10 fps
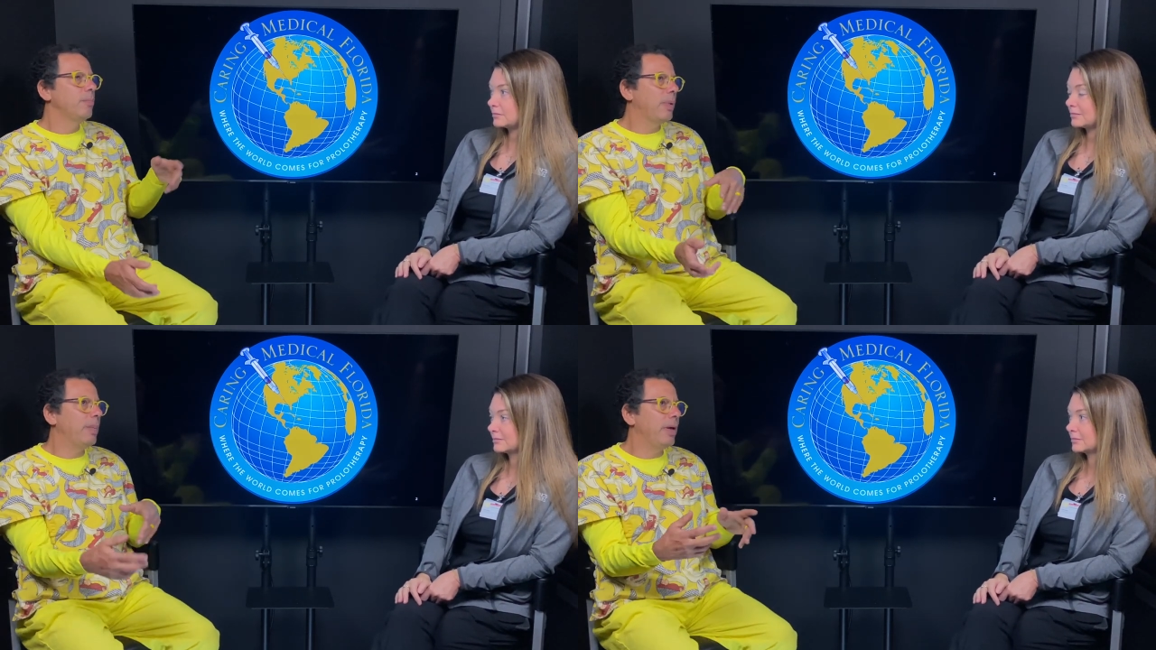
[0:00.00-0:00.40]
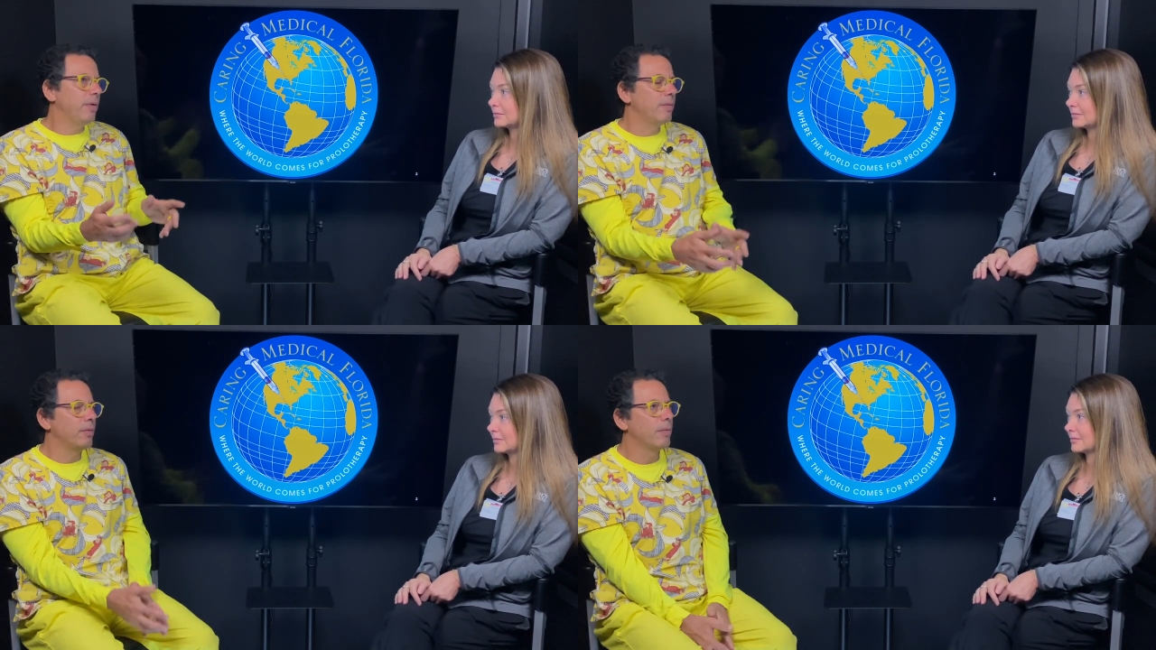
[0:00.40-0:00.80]

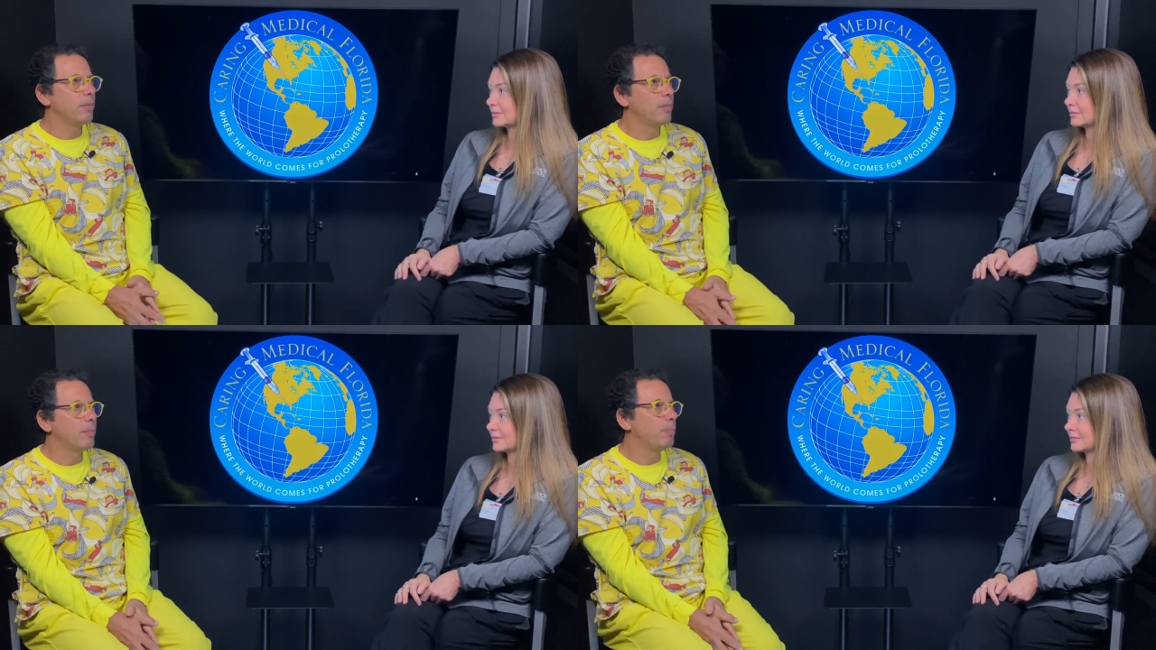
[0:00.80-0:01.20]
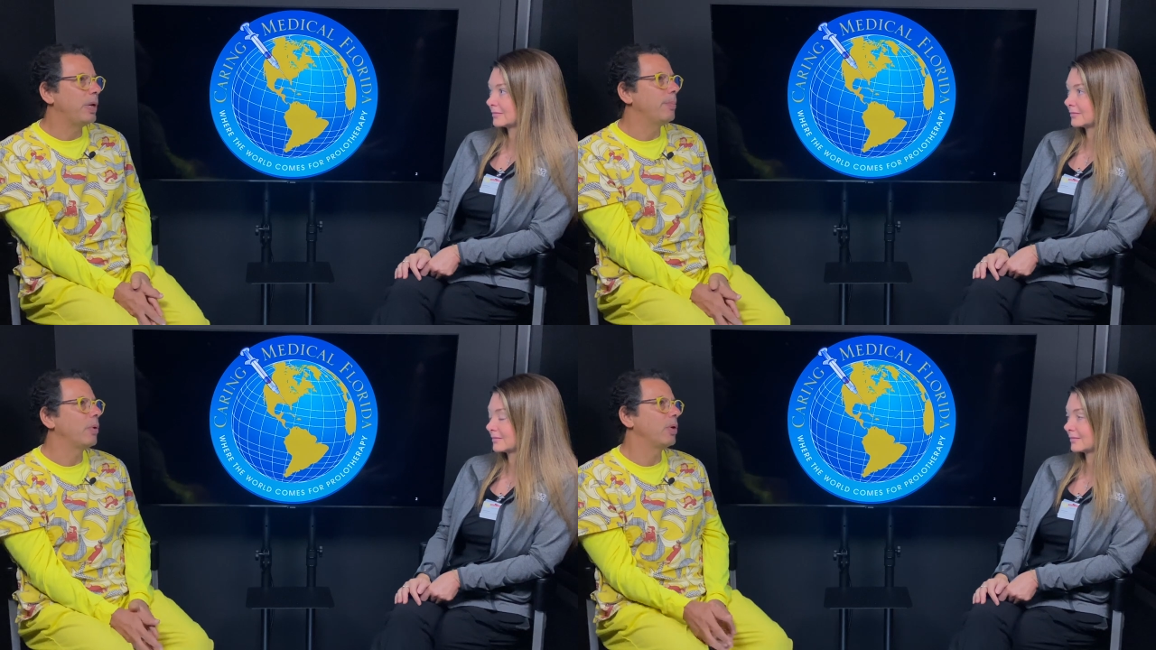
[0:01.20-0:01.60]
Speaker 1: maybe
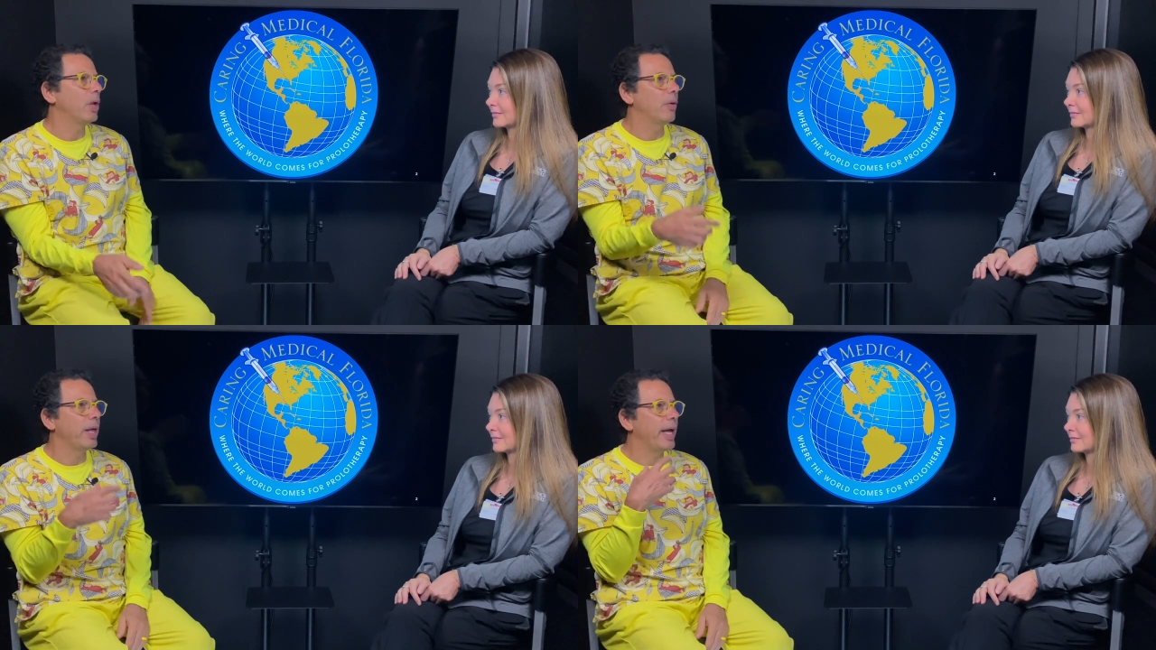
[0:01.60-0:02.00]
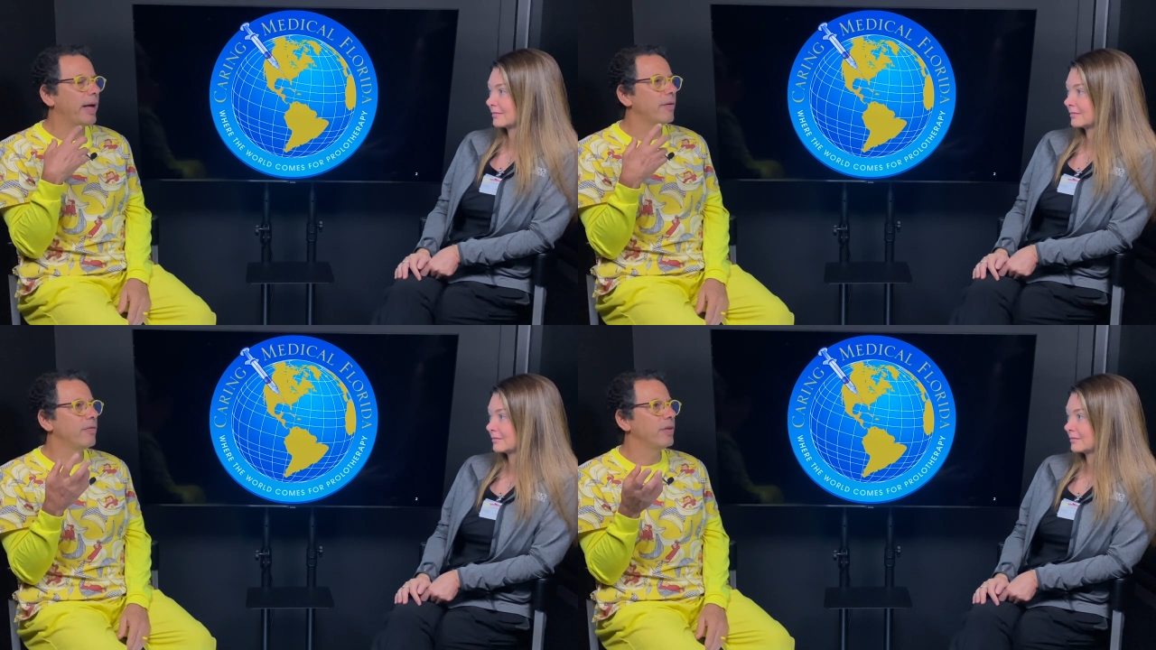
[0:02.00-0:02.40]
people, you know, they
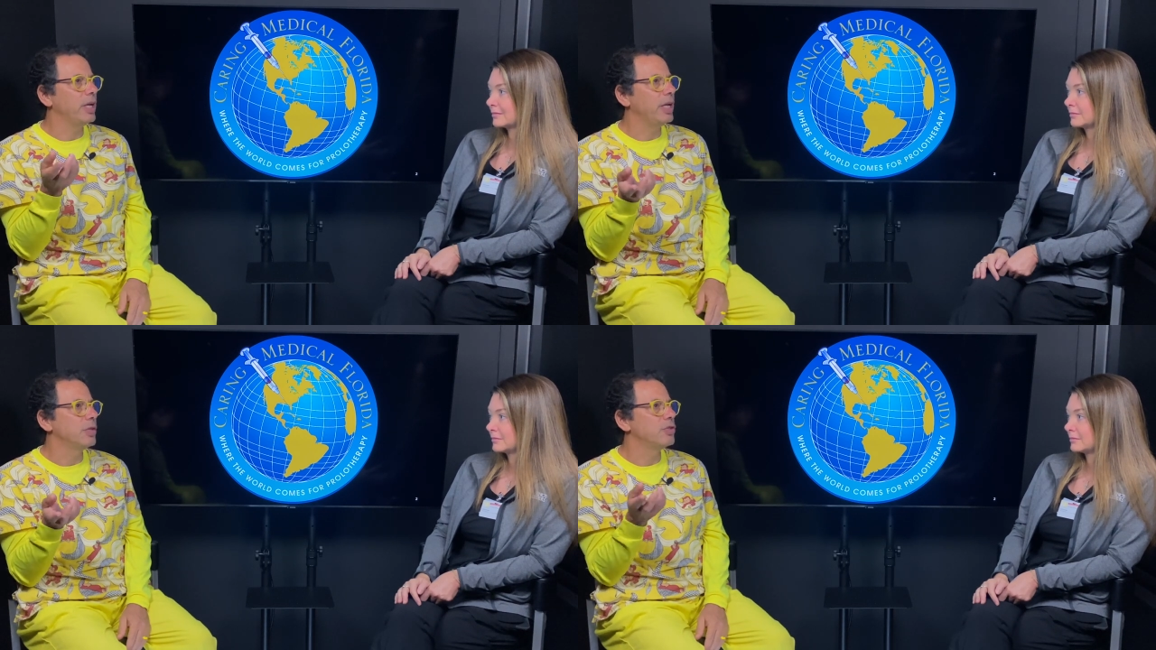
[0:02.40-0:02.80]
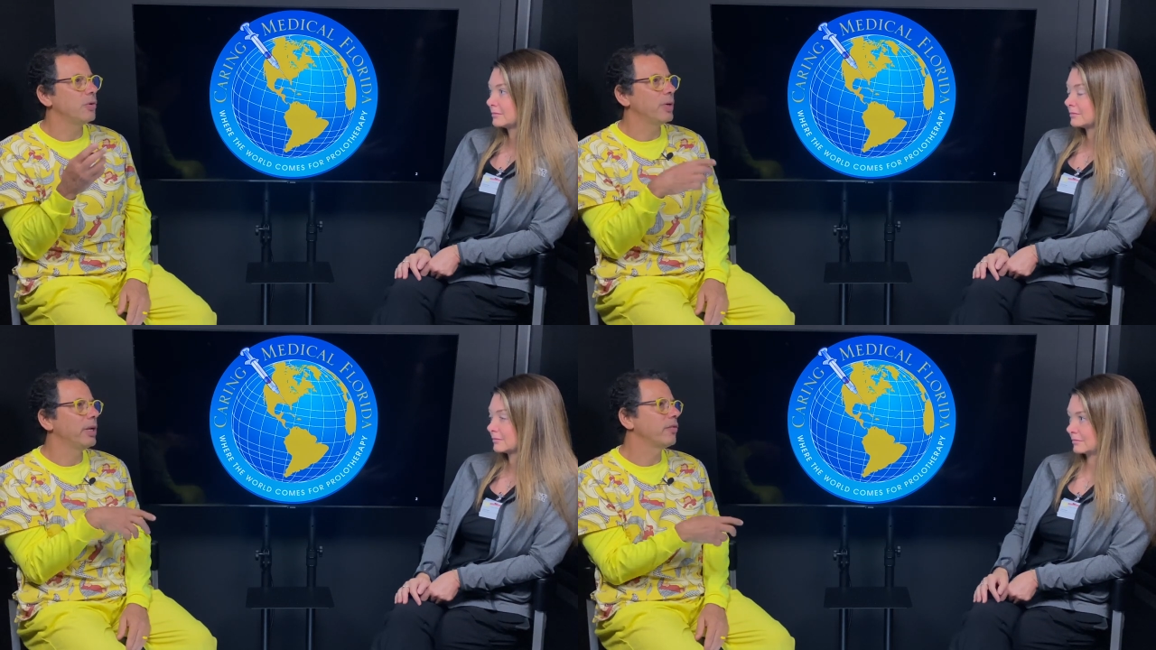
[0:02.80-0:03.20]
have an
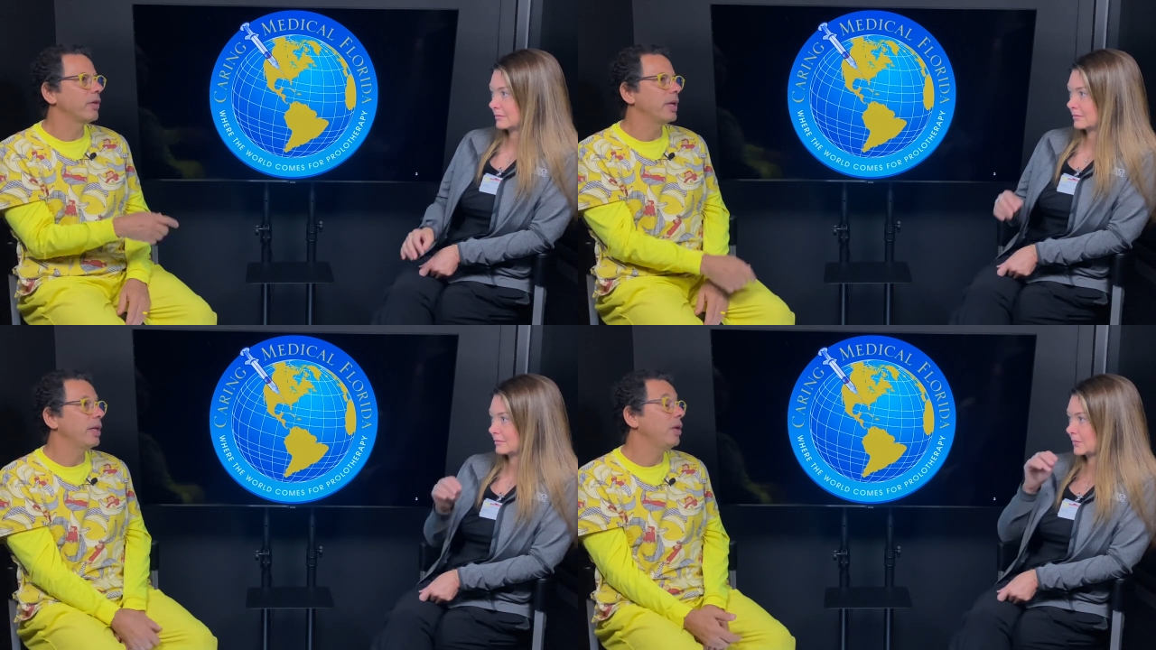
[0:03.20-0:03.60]
issue and it's like,